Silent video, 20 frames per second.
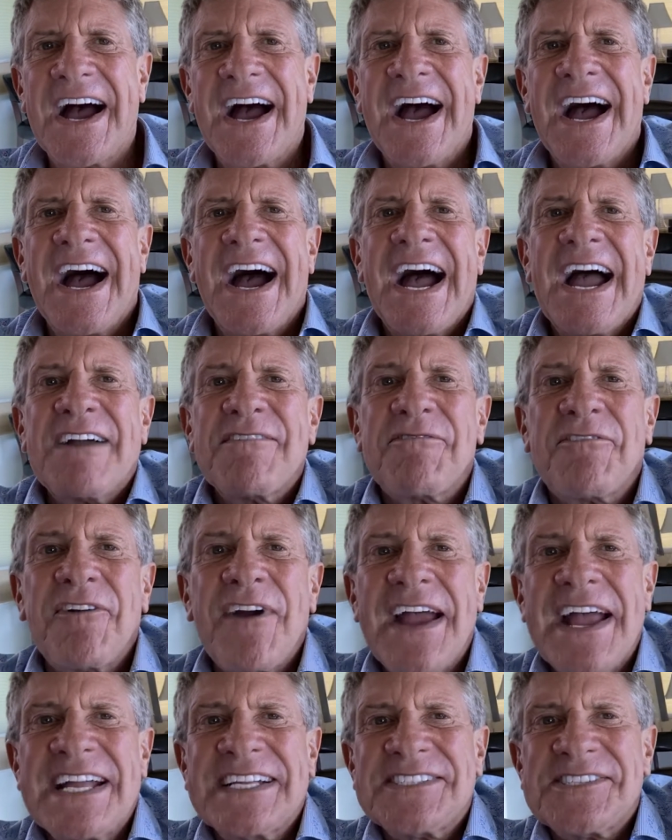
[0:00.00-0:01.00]
Hi,
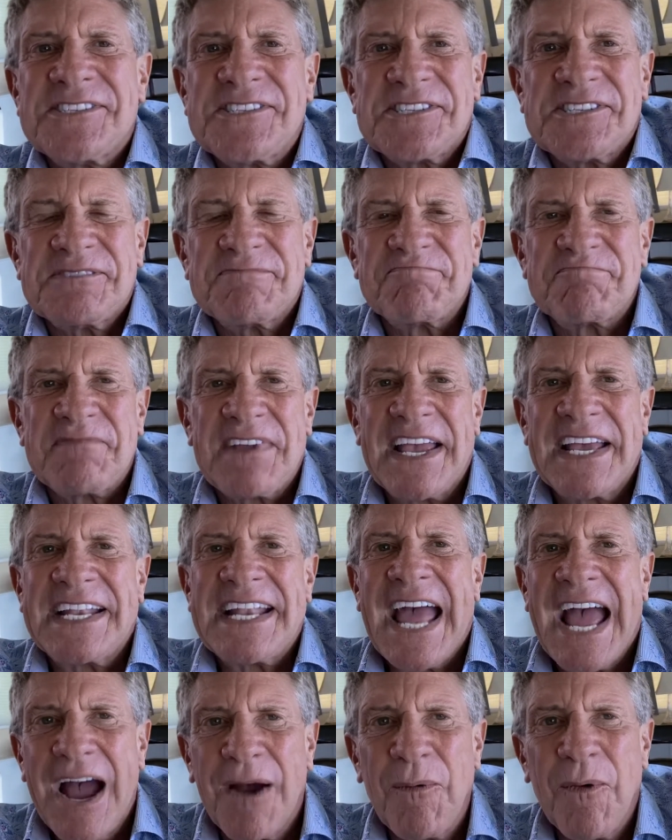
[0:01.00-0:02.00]
friends, and
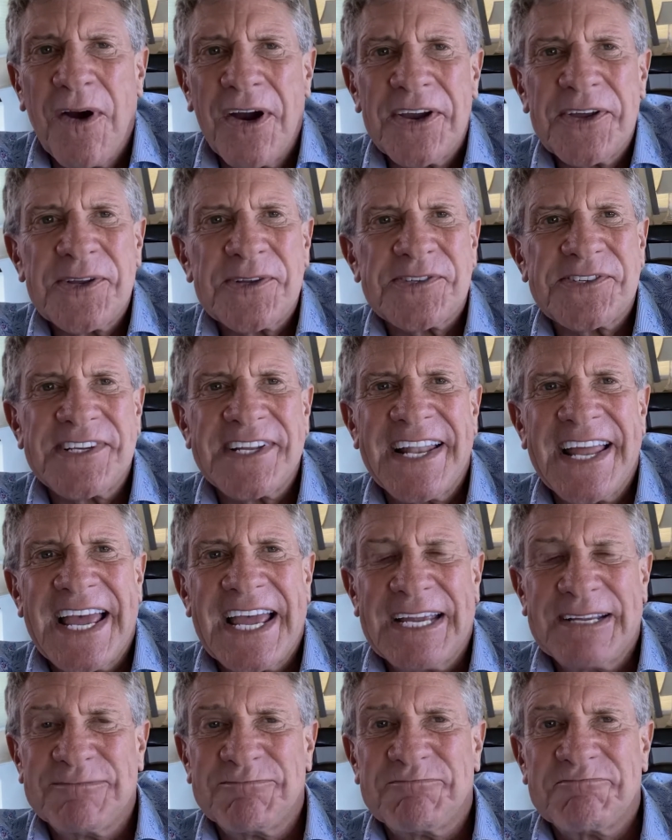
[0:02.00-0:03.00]
how are you
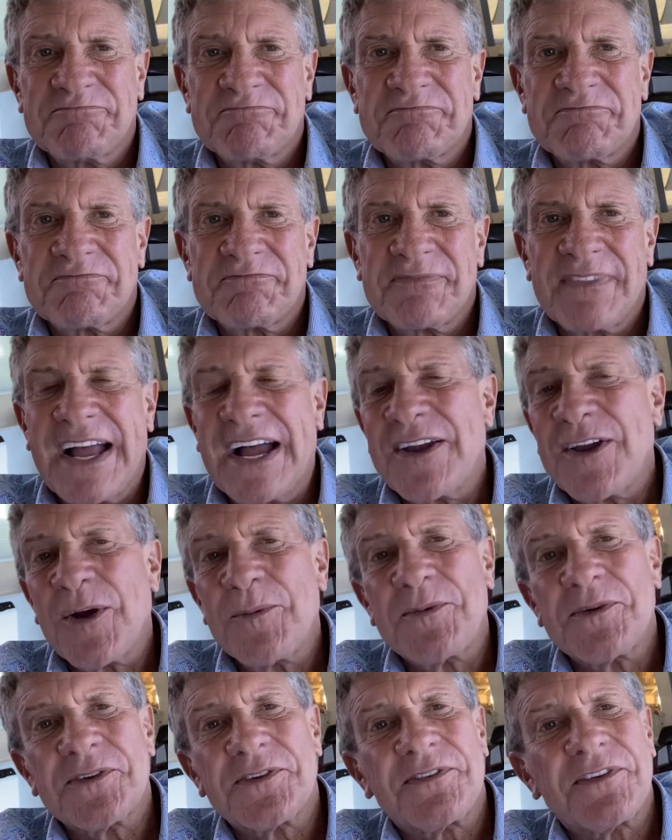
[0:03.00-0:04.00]
today? I hope
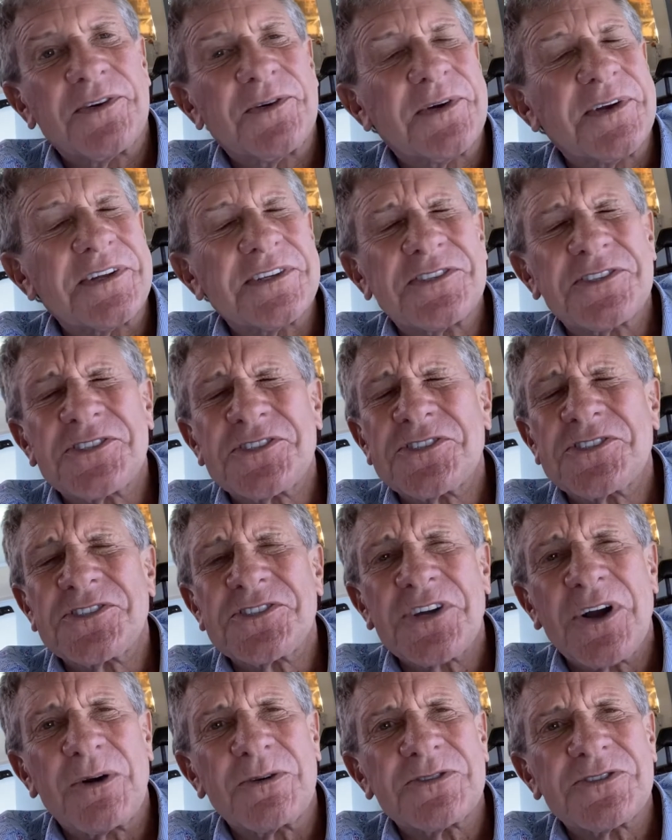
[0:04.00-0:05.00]
you're doing
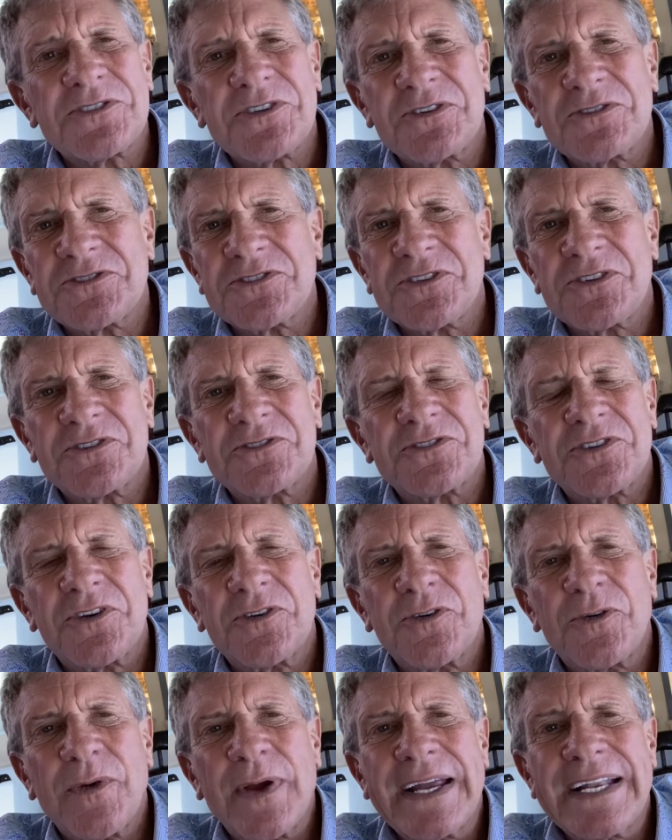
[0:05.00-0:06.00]
so
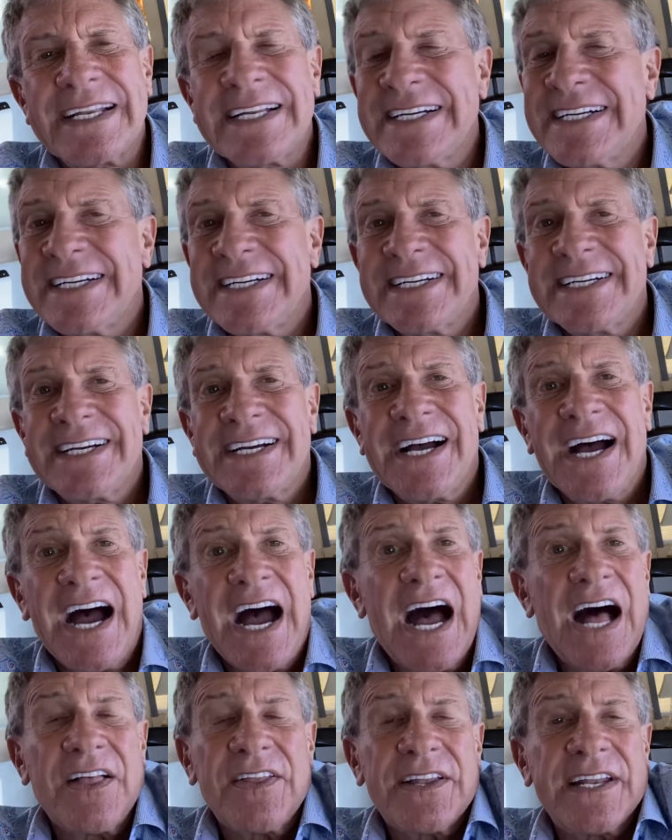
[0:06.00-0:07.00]
great.
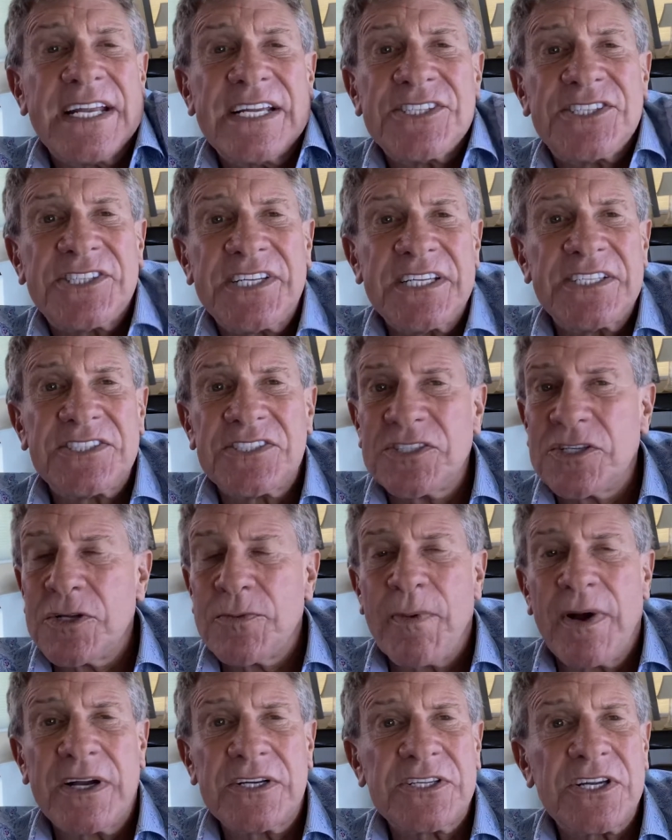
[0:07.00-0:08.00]
Holiday season
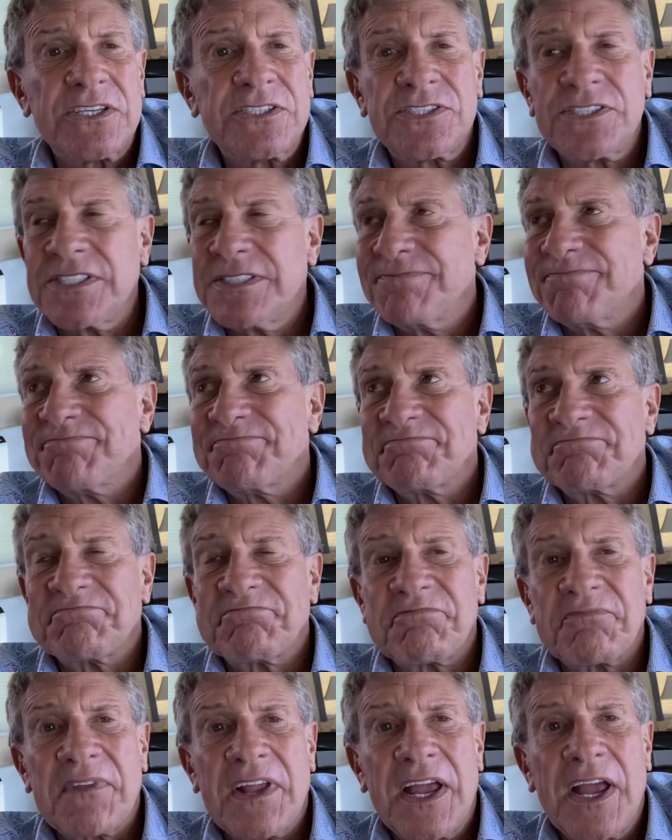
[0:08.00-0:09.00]
among us,
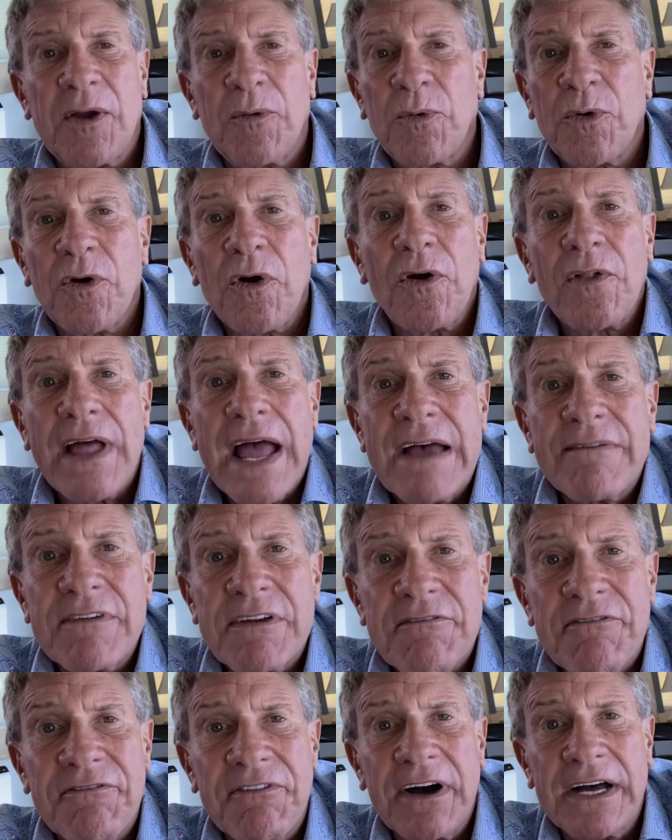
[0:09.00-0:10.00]
and we're all having
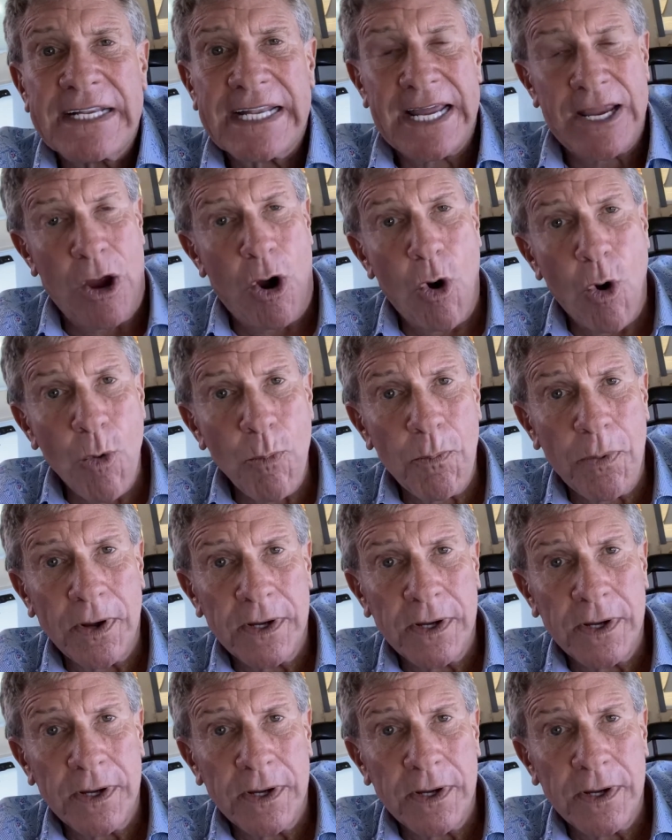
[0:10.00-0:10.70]
fun, I hope,